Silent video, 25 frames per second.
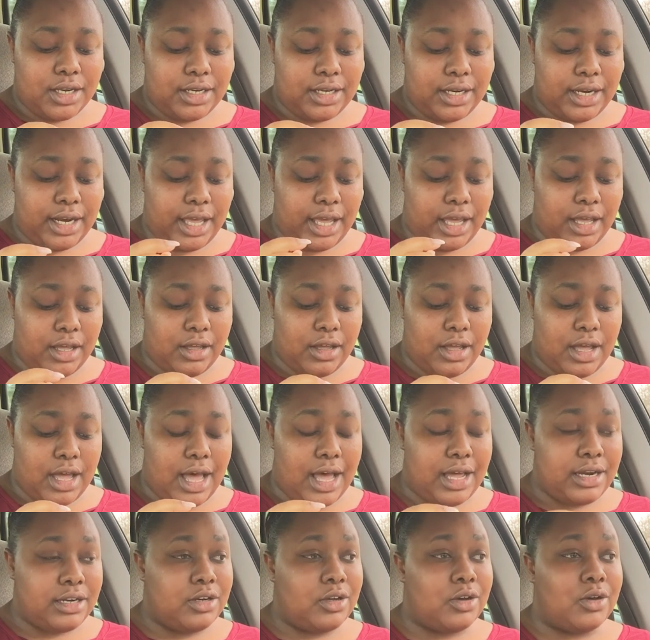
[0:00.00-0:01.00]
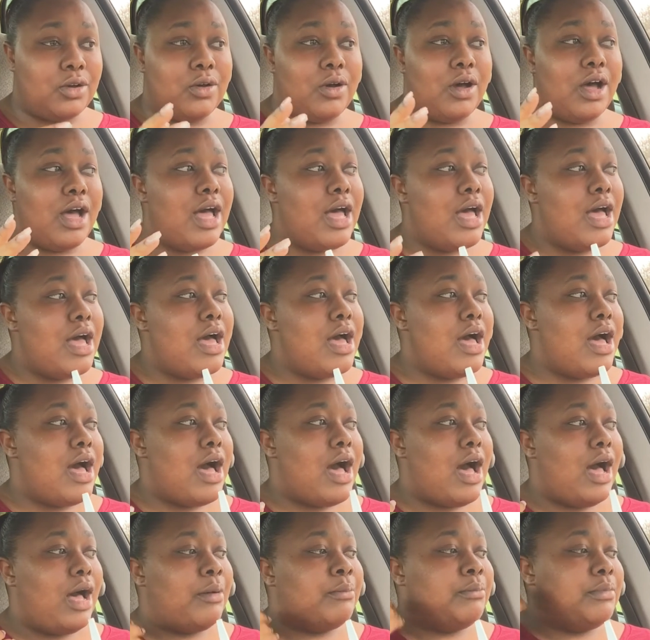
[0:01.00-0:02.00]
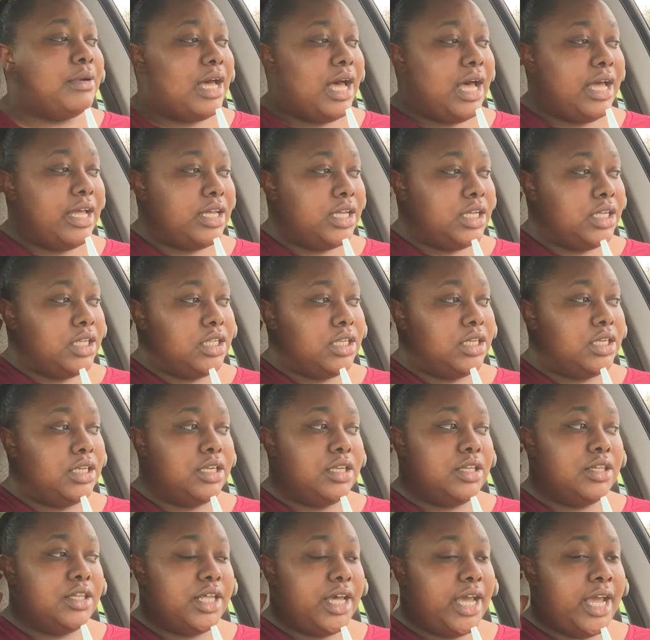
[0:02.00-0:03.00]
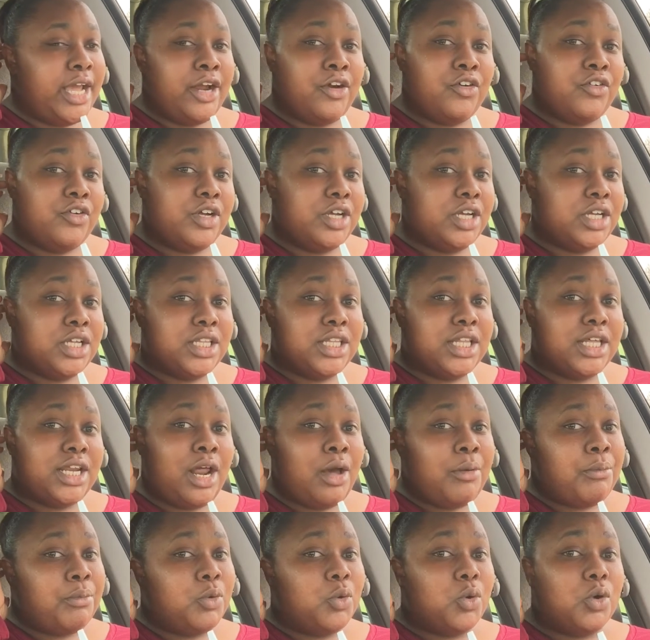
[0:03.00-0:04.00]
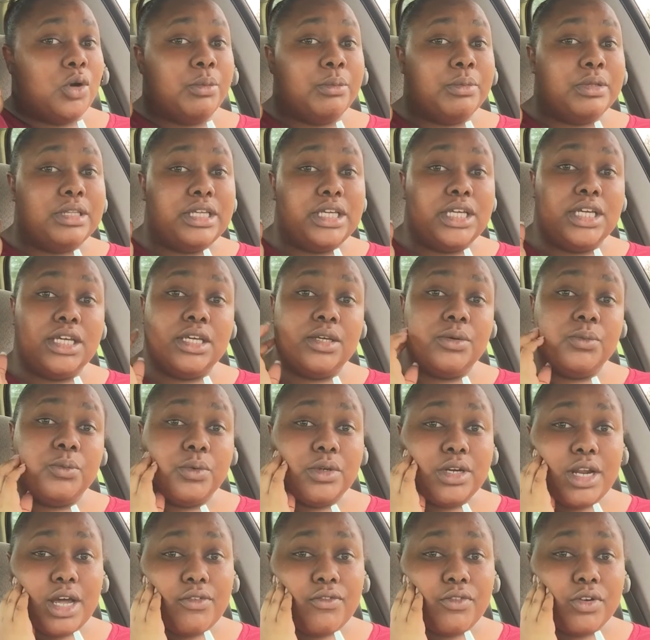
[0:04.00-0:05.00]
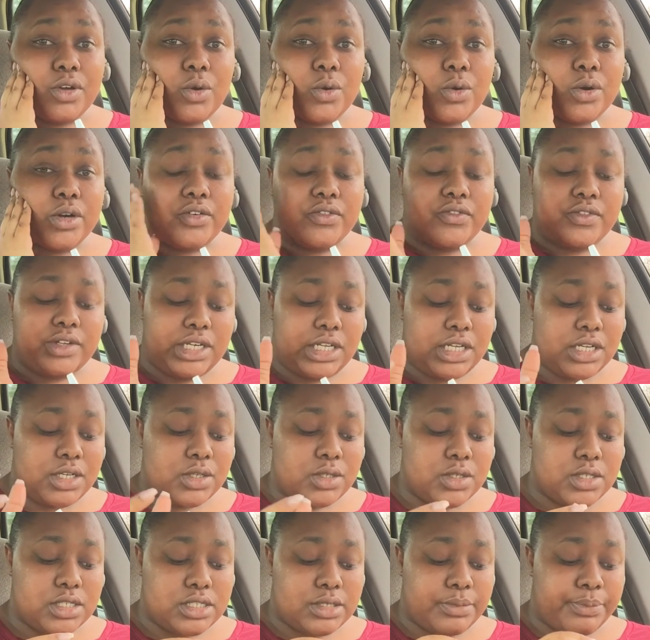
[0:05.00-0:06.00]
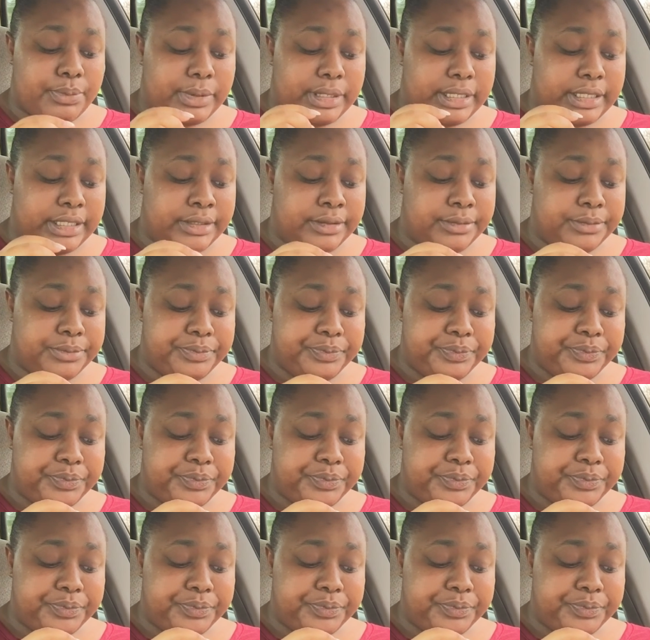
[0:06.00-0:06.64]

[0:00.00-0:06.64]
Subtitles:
Now, I know I'm not in the area that I'm normally in when I'm recording videos, but